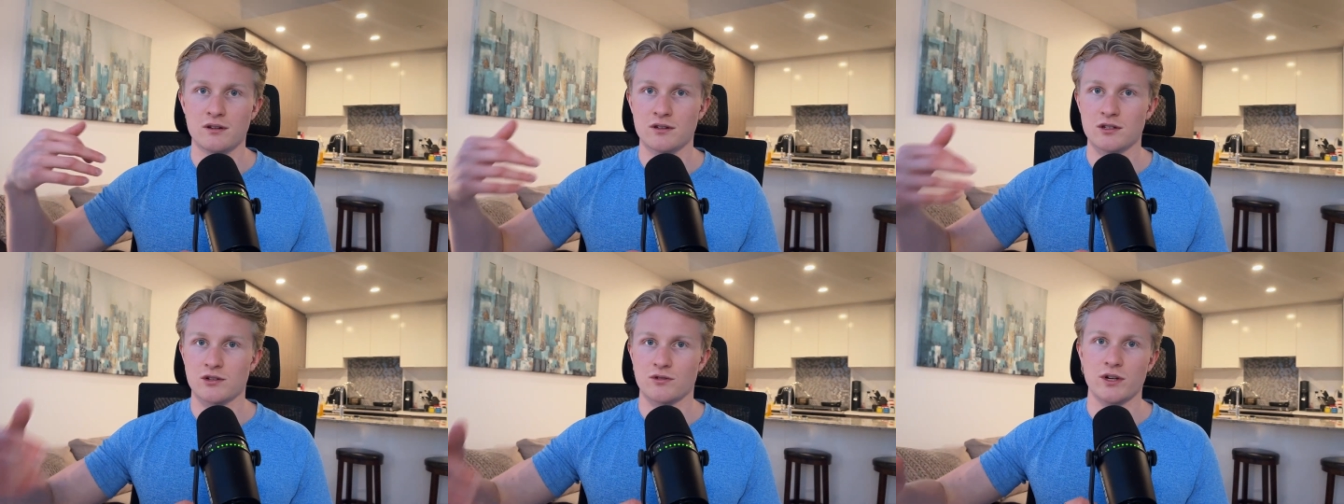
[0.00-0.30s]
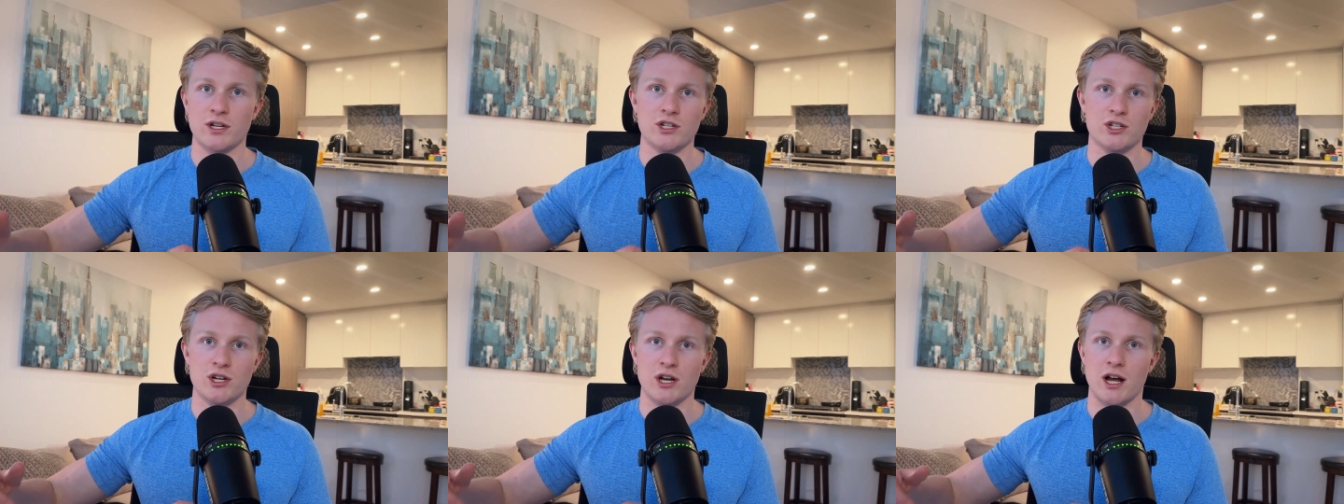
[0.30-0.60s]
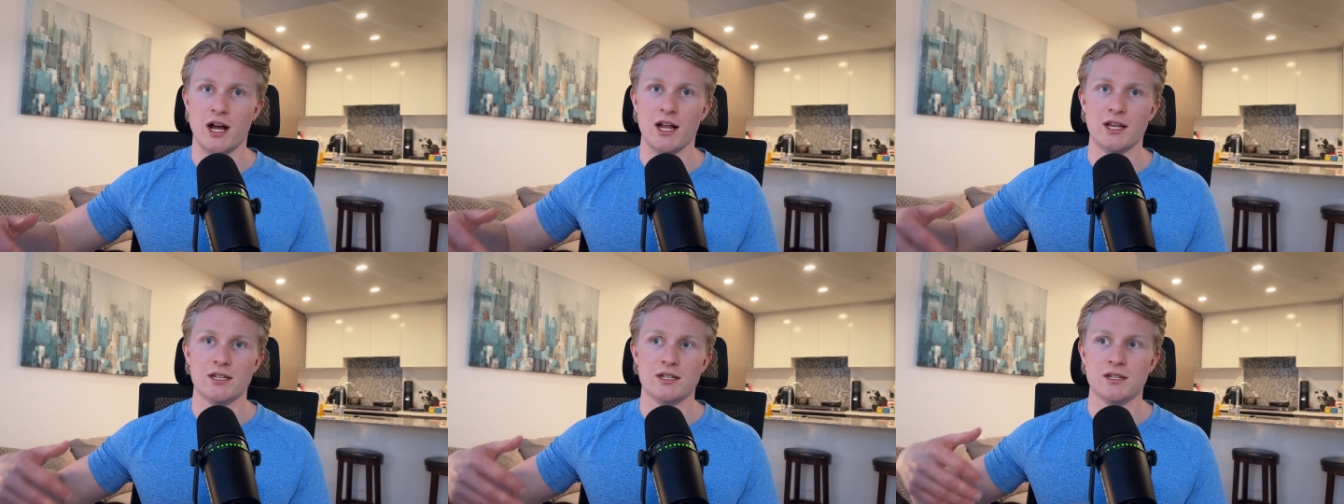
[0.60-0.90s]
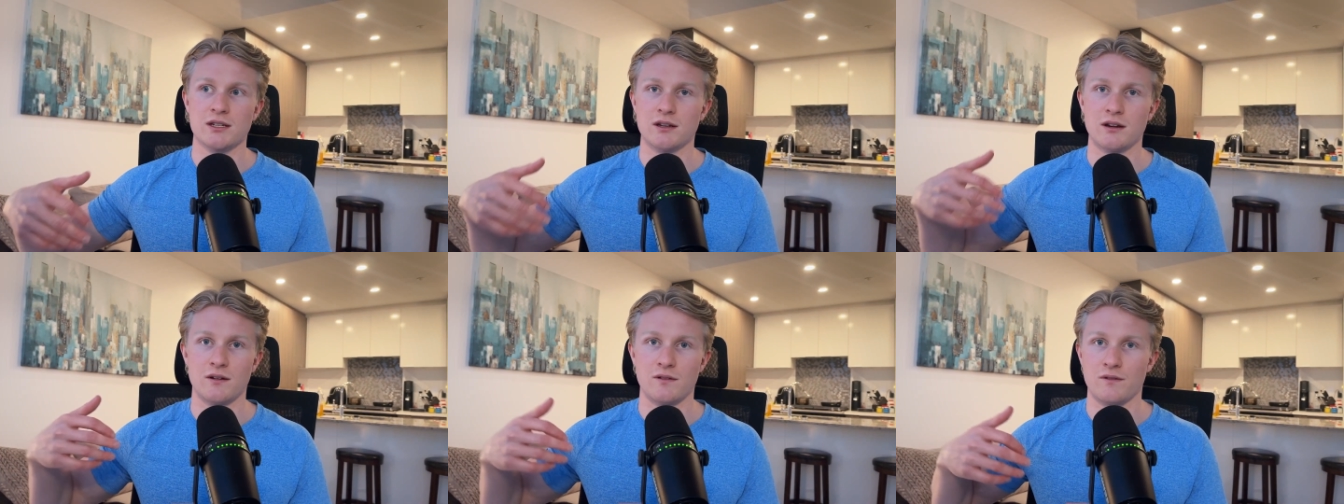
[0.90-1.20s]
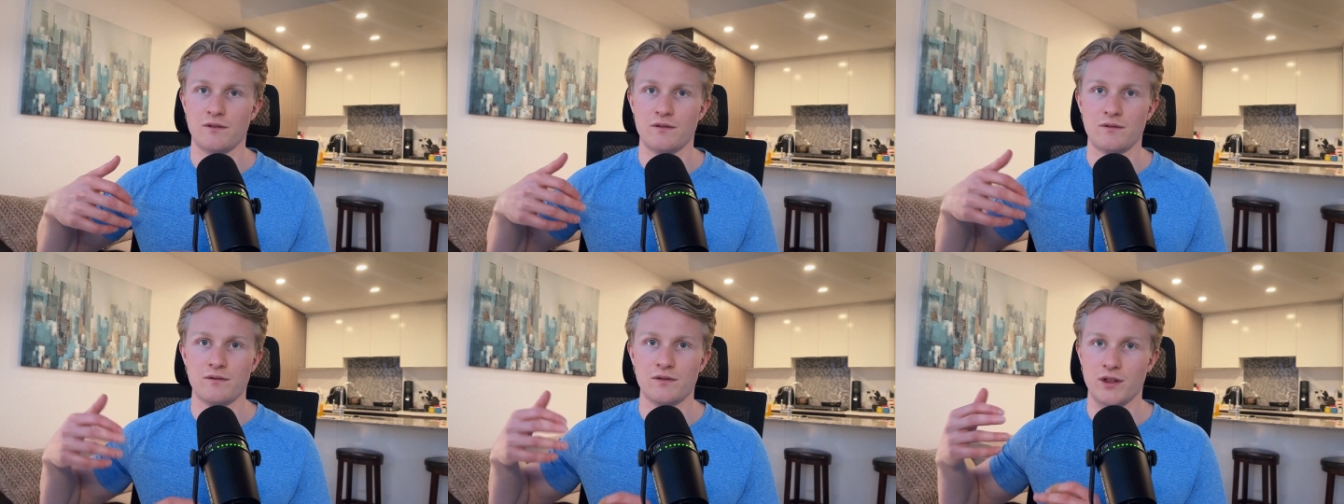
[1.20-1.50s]
screenshots
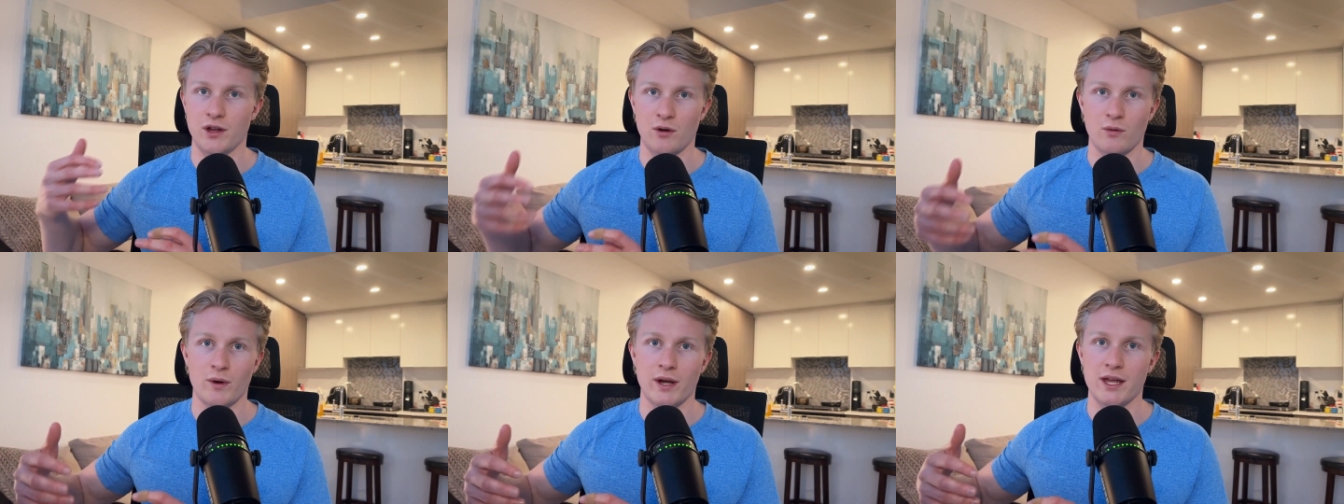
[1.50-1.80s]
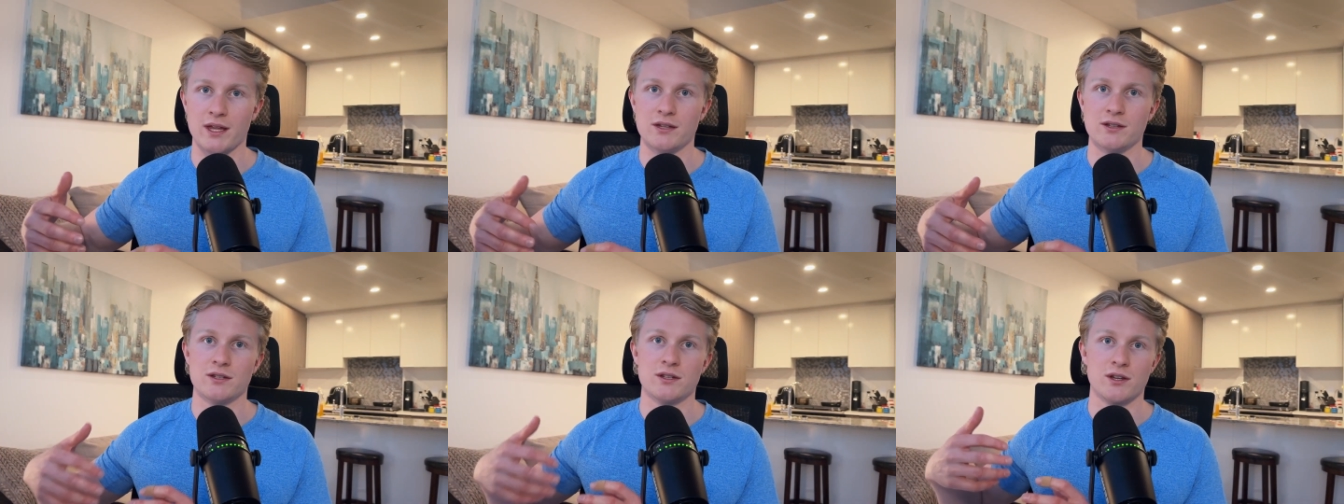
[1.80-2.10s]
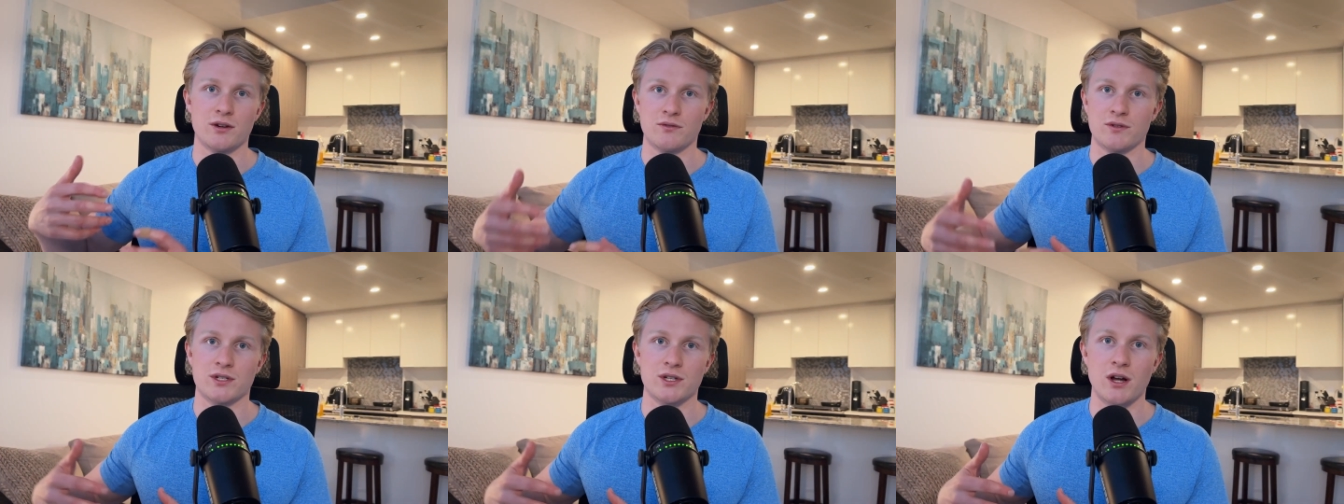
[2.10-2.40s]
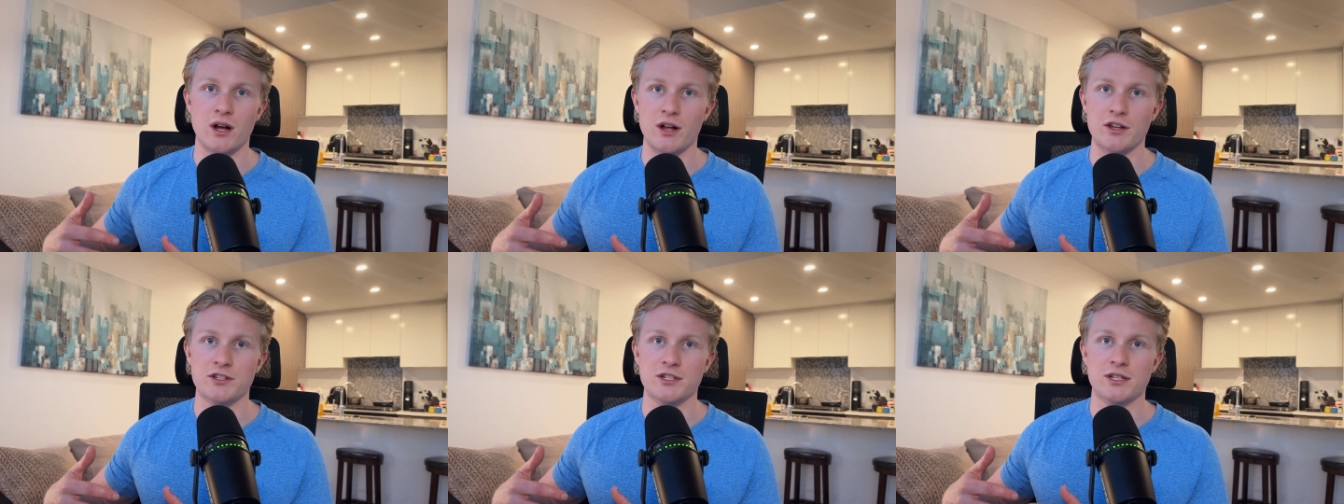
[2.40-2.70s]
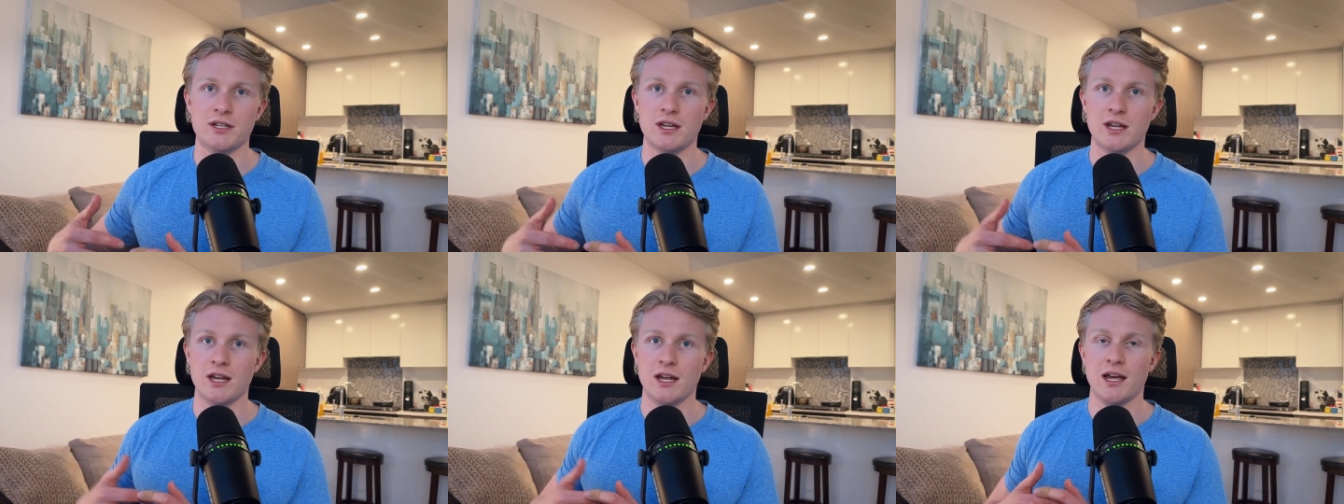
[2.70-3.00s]
of their wins and their results.